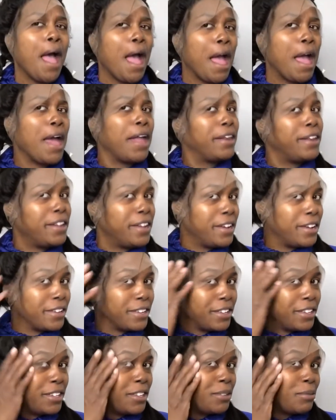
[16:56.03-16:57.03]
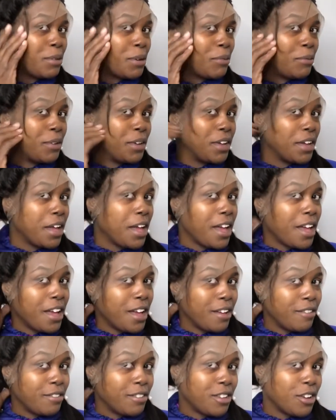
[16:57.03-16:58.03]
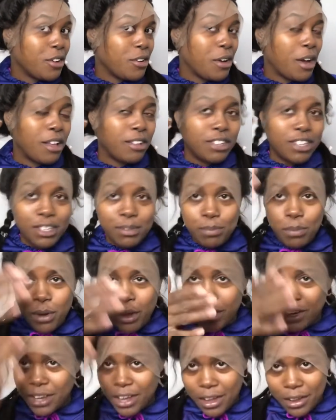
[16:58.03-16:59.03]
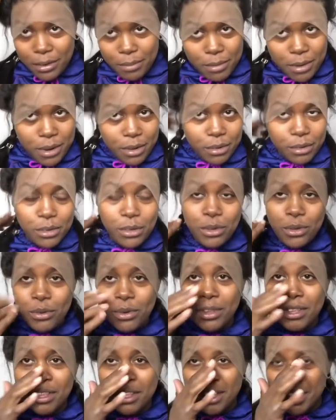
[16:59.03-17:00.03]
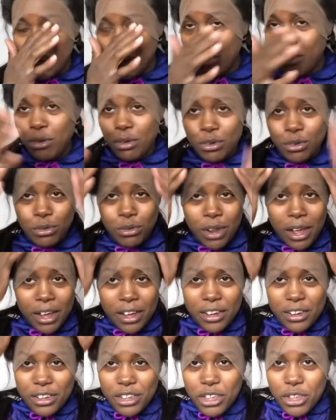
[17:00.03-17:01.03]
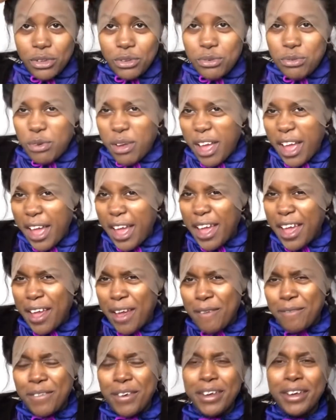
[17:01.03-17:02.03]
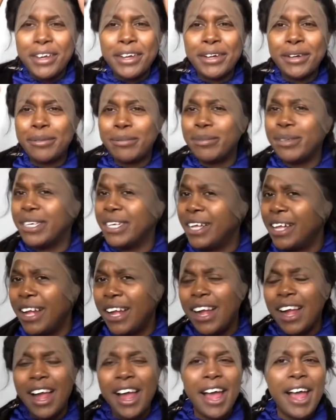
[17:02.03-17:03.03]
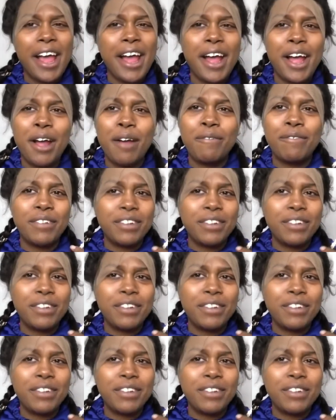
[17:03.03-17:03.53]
And look, this is what we have. So I just parted down the middle so you can see. You could do that cute half up, half